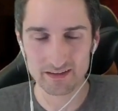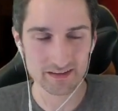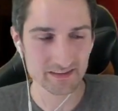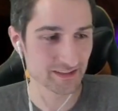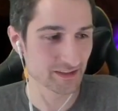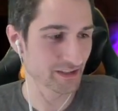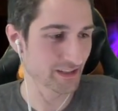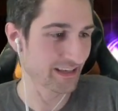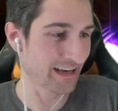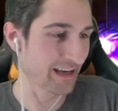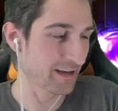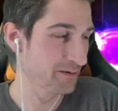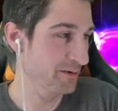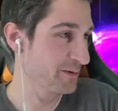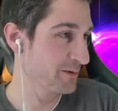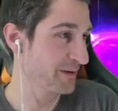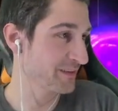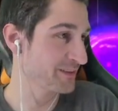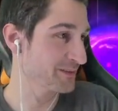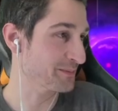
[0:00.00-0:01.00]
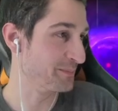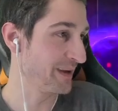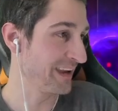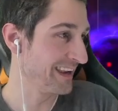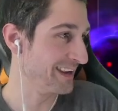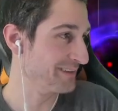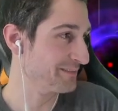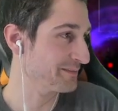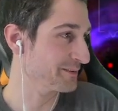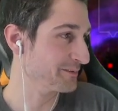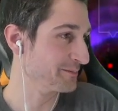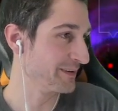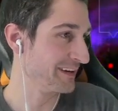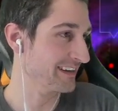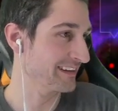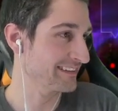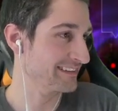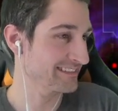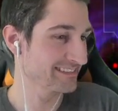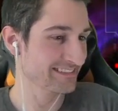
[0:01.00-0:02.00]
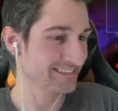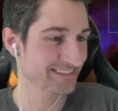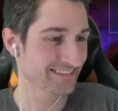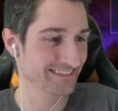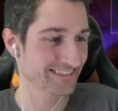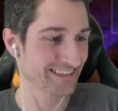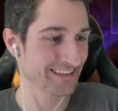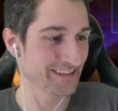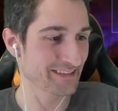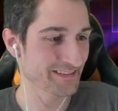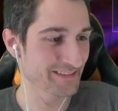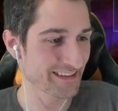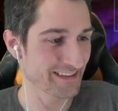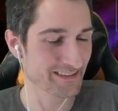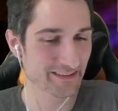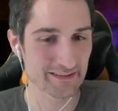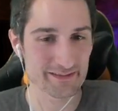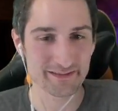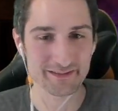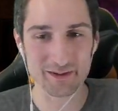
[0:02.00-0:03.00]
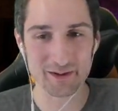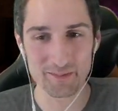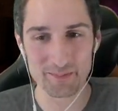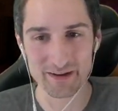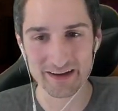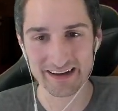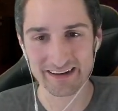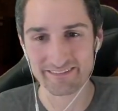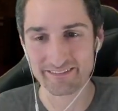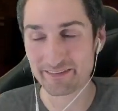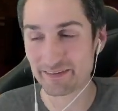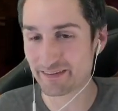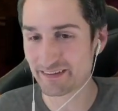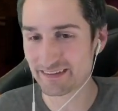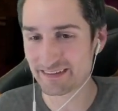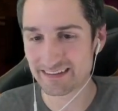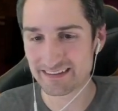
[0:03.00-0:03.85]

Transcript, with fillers: Shakatu coins are painful, man. These are so painful.